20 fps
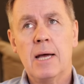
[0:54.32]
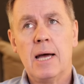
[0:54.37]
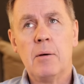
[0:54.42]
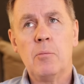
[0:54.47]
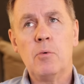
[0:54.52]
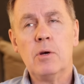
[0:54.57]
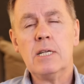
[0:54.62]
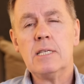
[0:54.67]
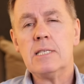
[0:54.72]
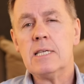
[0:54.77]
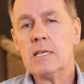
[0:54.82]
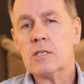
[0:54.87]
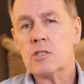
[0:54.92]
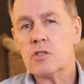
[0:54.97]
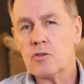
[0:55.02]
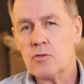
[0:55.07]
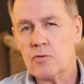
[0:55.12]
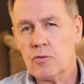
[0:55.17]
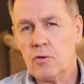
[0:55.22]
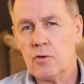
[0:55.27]
And what is
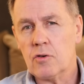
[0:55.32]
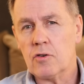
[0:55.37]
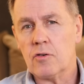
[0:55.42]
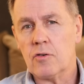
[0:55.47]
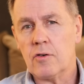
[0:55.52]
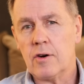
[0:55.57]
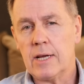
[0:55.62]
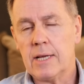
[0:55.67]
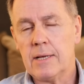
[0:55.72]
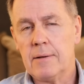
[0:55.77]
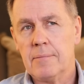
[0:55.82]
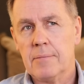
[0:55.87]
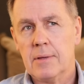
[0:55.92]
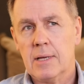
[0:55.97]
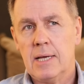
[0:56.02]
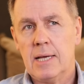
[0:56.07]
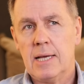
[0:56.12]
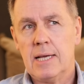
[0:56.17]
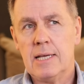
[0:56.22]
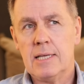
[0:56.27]
extraordinary
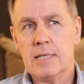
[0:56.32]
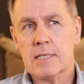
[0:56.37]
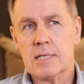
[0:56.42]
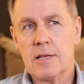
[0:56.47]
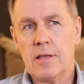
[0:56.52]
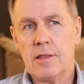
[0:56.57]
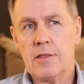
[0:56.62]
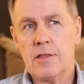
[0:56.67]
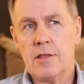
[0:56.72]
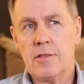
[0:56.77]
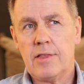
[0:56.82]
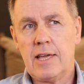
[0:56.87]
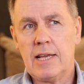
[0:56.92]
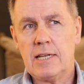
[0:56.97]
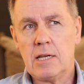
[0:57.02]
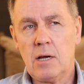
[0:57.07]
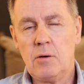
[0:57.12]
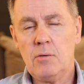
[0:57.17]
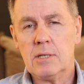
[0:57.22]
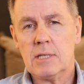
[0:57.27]
is that they
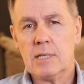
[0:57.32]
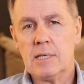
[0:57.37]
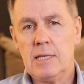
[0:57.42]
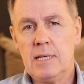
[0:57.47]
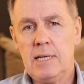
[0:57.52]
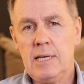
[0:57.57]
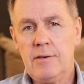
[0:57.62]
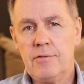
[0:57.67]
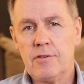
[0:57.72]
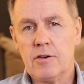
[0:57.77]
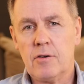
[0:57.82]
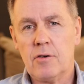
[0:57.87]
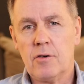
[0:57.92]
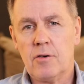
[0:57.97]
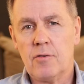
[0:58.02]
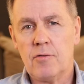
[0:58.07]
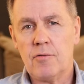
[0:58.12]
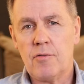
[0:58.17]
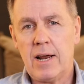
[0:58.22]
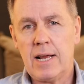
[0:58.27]
don't even
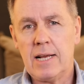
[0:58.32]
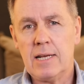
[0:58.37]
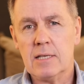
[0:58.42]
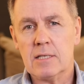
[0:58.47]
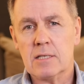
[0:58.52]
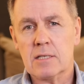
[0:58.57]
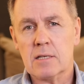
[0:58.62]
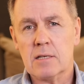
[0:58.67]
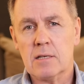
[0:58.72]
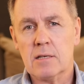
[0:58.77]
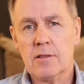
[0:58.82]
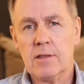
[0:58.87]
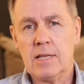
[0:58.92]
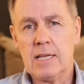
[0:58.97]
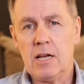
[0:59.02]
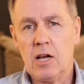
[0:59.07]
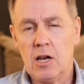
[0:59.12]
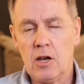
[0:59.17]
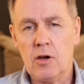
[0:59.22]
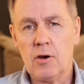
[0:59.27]
raise
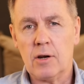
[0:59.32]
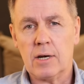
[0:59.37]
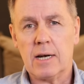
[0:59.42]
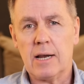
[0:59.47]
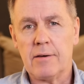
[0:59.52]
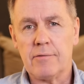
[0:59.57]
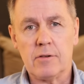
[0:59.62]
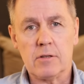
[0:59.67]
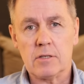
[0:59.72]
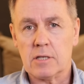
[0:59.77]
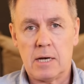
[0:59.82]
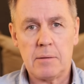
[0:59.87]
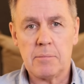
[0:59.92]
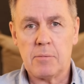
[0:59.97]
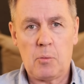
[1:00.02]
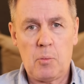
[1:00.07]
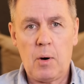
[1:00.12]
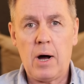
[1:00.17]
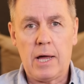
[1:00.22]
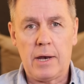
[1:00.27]
the alert level to
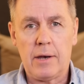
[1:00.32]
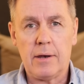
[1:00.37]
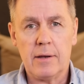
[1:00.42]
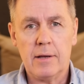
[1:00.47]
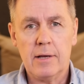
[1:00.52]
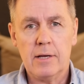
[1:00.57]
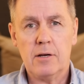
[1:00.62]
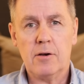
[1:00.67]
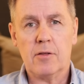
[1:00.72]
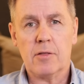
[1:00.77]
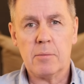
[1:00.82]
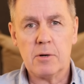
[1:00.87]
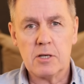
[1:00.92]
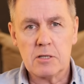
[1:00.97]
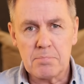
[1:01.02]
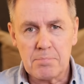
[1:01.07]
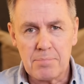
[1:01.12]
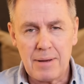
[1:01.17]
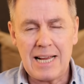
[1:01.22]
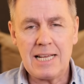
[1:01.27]
number one. You know, the
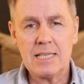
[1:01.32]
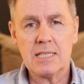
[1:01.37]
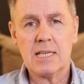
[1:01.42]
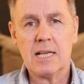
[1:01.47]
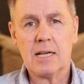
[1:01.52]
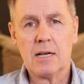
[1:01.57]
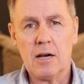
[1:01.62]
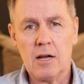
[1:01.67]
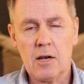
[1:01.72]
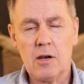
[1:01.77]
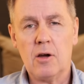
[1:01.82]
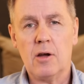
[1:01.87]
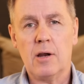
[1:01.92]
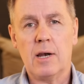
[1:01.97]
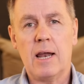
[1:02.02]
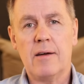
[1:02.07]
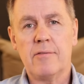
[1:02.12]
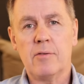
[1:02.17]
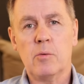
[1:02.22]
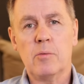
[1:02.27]
most basic alert
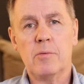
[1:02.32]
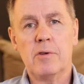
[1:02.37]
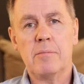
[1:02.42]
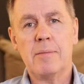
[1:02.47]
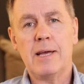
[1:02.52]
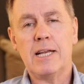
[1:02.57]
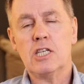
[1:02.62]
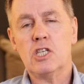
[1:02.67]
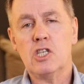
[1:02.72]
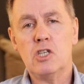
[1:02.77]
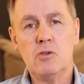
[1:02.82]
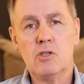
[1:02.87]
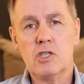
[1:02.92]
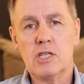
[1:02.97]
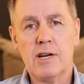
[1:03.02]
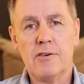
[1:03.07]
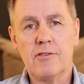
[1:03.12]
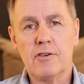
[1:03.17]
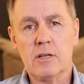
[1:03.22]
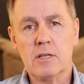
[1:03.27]
level would have made a huge
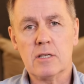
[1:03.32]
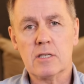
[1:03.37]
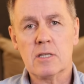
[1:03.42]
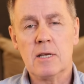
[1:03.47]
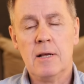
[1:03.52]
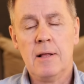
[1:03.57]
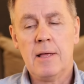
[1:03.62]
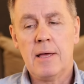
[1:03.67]
difference.